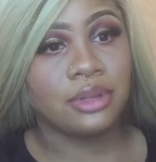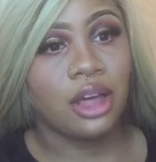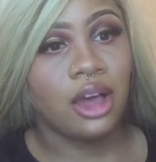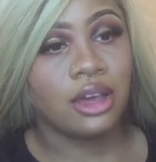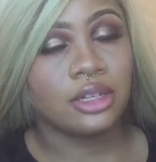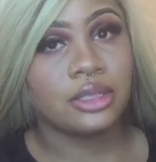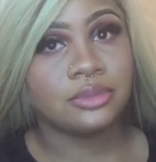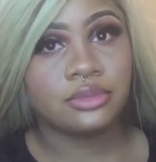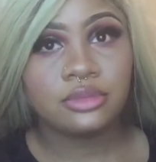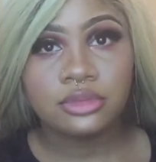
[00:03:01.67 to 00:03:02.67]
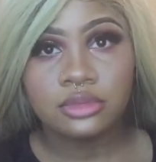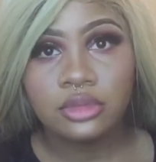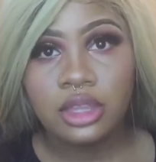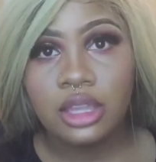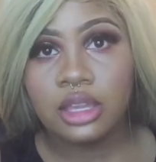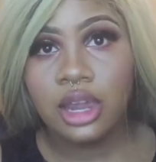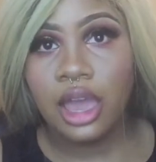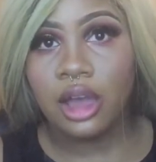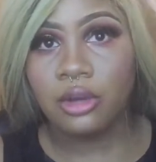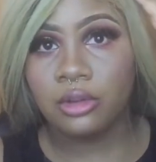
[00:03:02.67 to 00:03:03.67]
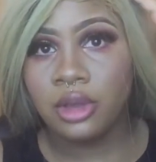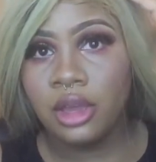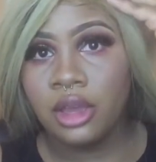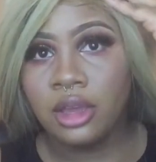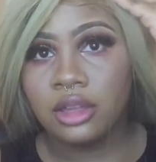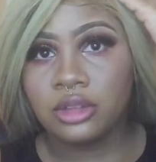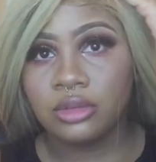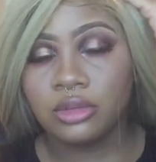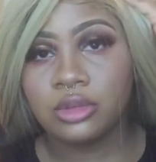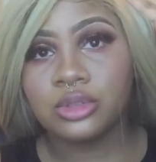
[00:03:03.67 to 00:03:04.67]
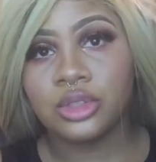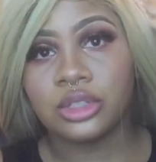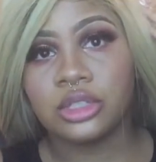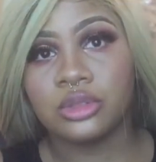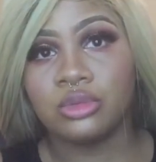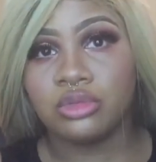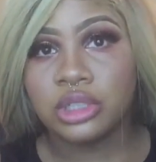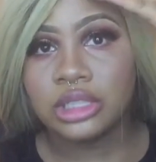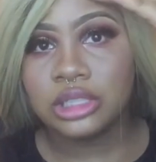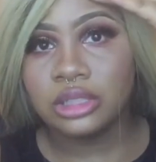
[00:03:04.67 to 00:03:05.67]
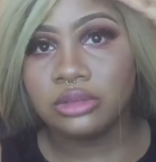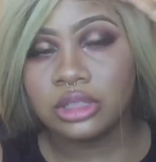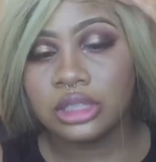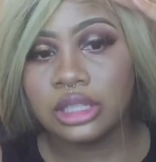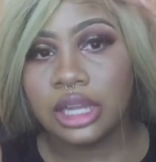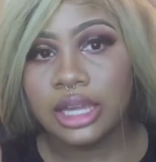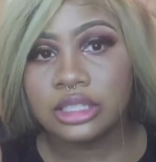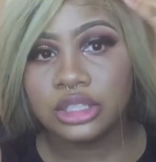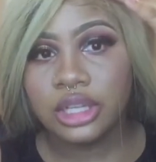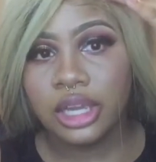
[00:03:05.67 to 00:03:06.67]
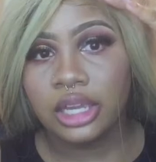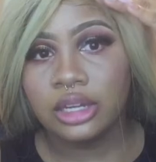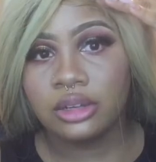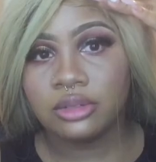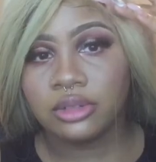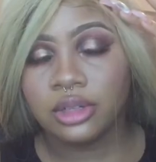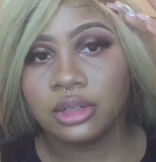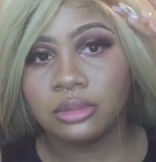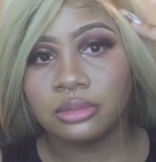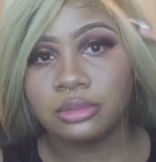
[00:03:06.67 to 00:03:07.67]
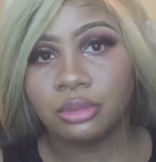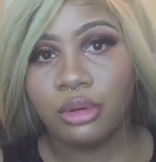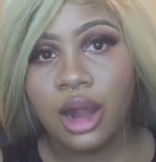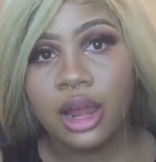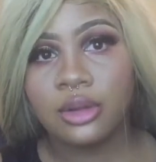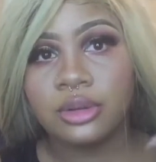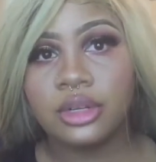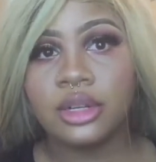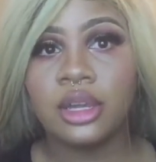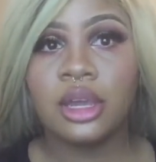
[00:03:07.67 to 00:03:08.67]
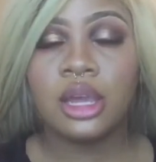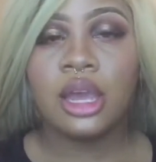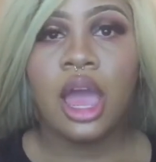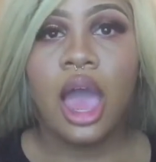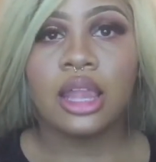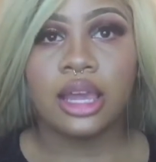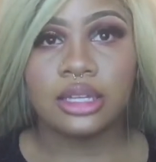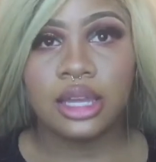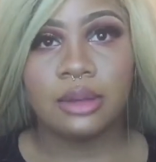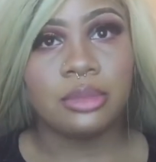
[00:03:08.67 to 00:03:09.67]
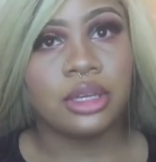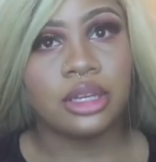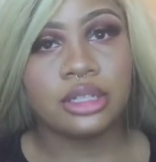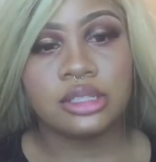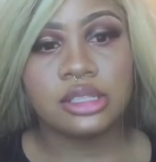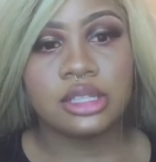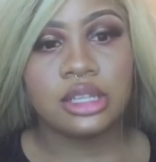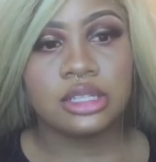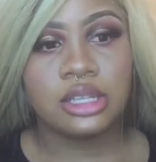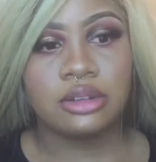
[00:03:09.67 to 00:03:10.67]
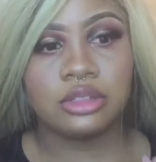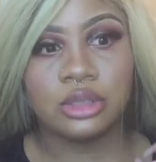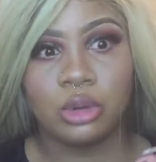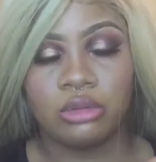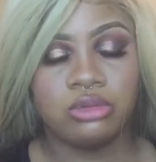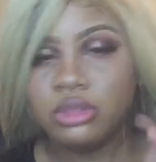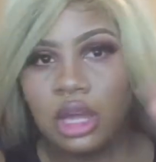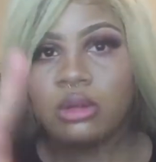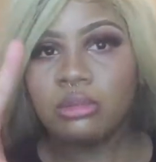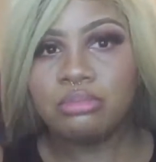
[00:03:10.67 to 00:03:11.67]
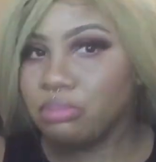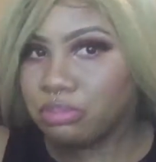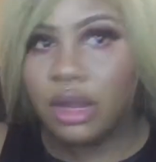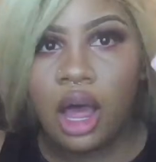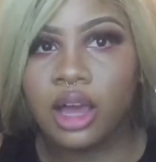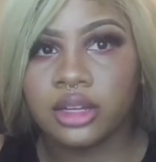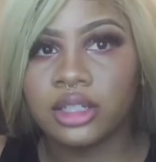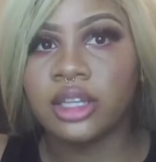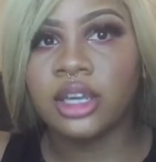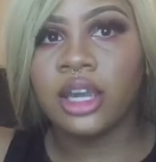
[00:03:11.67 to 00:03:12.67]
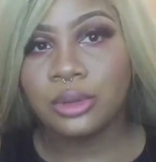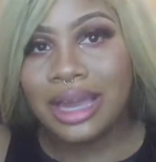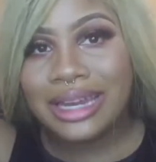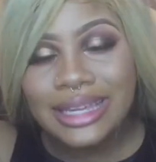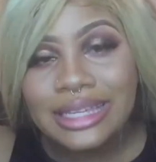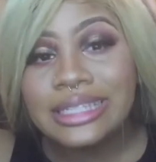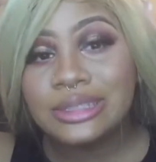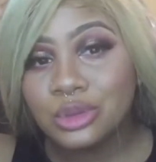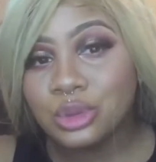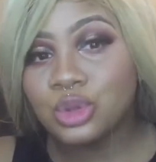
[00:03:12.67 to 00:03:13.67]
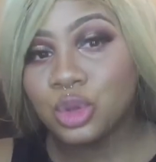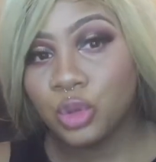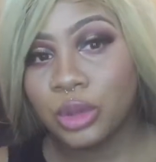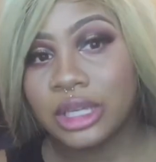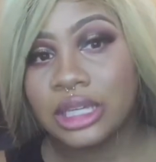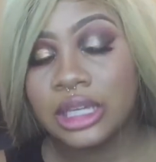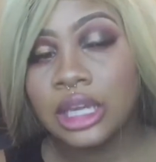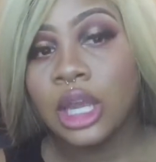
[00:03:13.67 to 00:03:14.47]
blonde, and how the roots are this really, really light shade of brown. I like that because instead of just going full out blonde, you kind of ease onto it